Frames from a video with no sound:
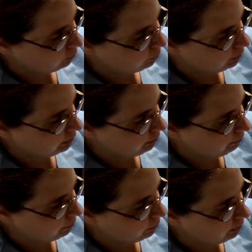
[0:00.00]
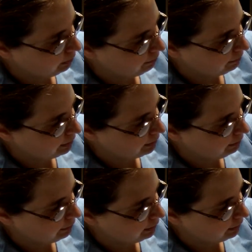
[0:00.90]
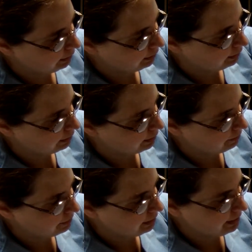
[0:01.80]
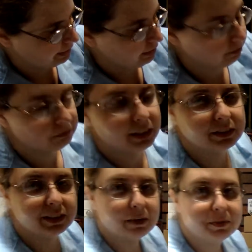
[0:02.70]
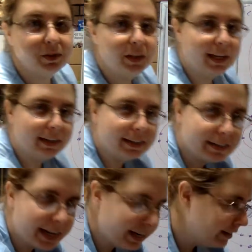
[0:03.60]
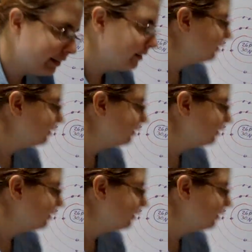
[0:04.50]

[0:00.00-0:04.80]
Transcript: 3, 4, 5, 6, 7, 8. Oh, I just happened to do that. It's 8 in.